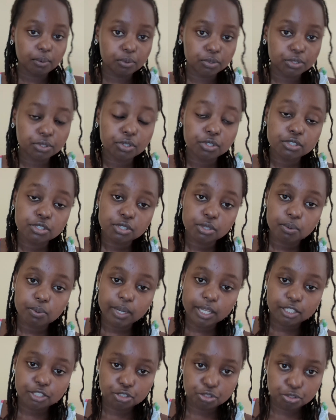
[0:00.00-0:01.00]
would also
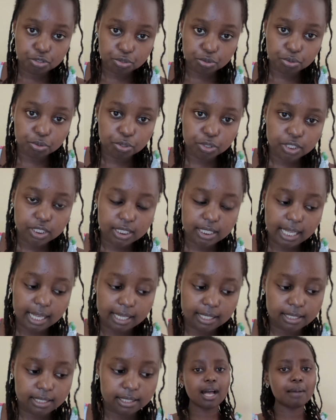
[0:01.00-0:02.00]
want you to note
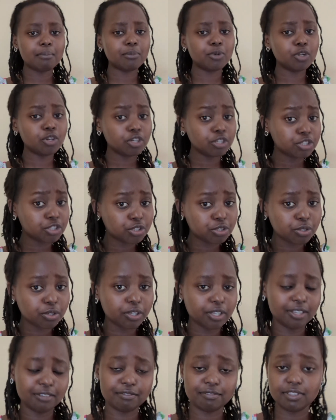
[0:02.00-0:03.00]
that I'm not
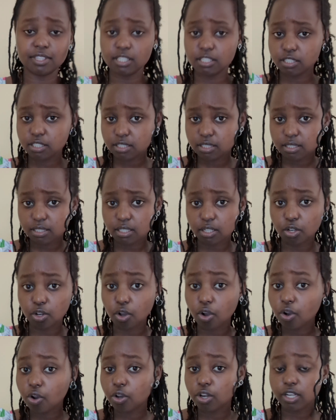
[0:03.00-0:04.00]
sure if these
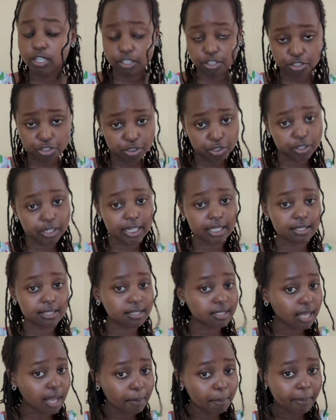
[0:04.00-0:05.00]
local insurance
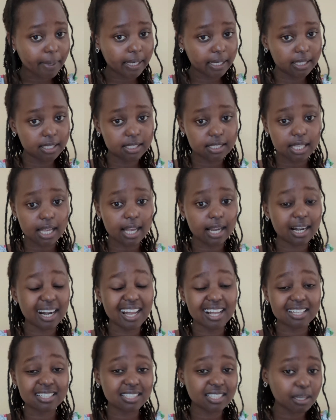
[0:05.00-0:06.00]
companies are
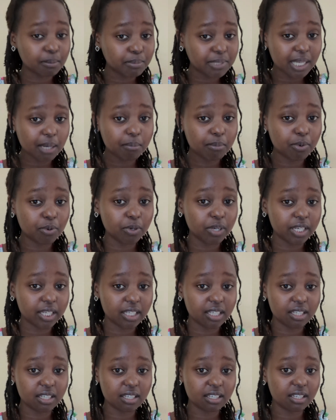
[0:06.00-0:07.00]
acceptable
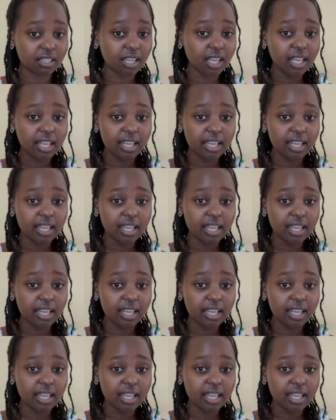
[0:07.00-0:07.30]
in